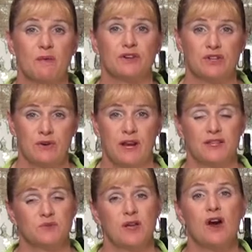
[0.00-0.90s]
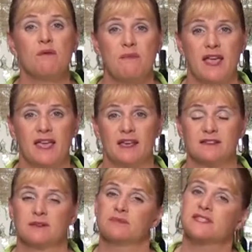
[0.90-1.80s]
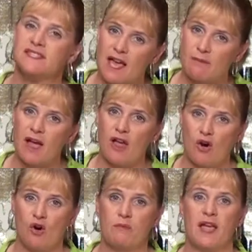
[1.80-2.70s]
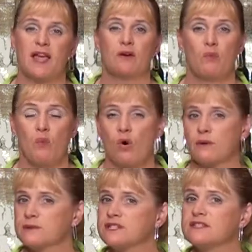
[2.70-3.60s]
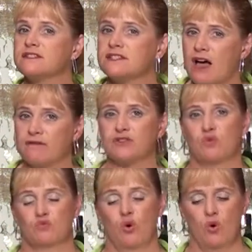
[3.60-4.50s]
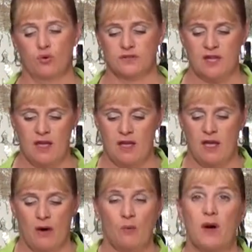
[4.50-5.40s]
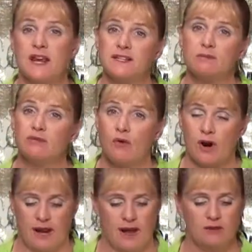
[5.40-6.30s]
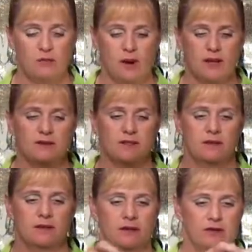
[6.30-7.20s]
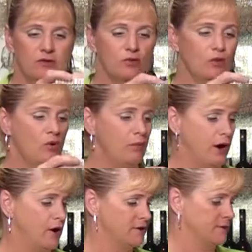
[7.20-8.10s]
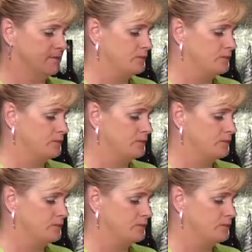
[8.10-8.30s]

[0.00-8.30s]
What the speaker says: we're doing is we are making some semi-homemade warm stuffed rolls. What I did beforehand was the roll part.